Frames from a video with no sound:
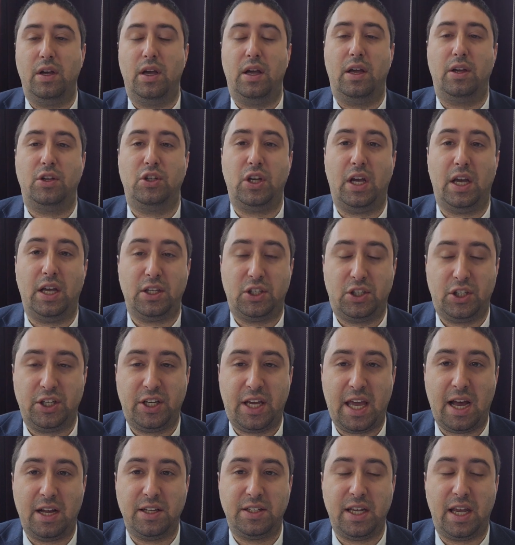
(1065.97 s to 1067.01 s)
She
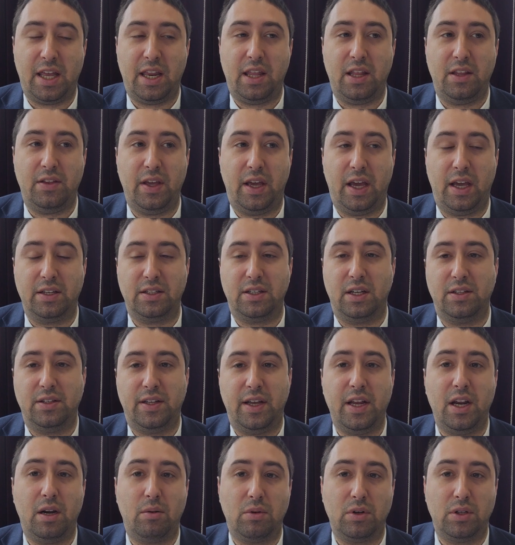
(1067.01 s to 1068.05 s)
counts 80 days. On day
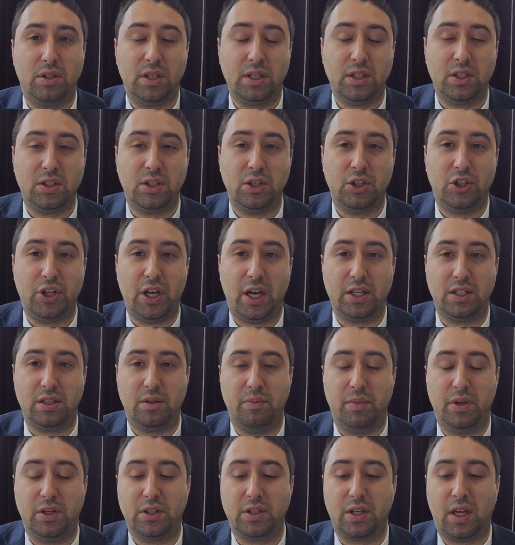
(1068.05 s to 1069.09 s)
number 60, she has a
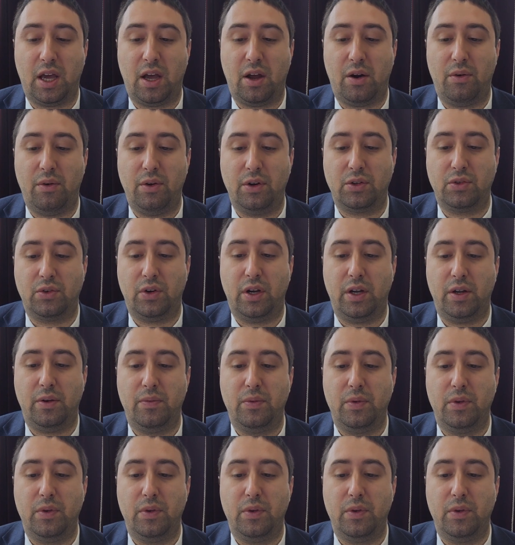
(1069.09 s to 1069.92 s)
miscarriage, right?